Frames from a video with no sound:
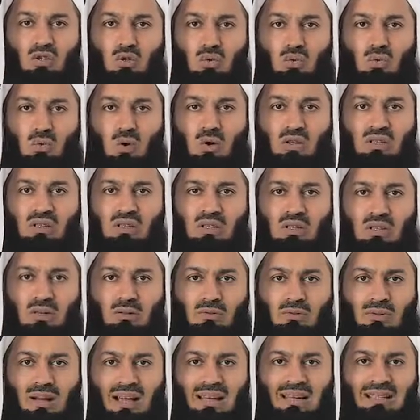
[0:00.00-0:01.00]
towards the
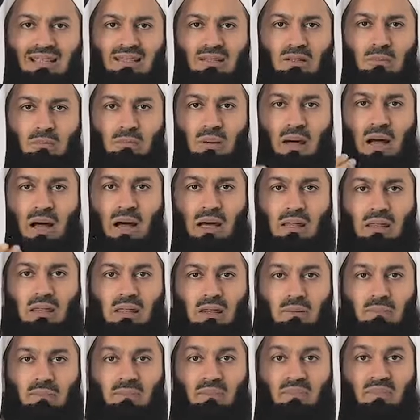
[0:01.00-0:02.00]
right
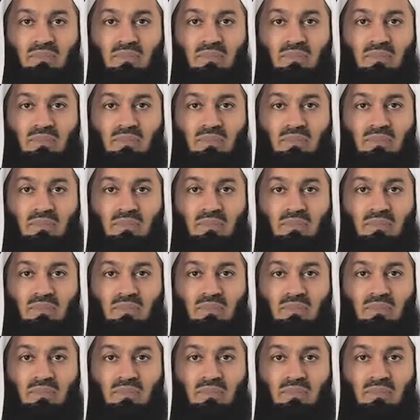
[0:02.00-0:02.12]
path,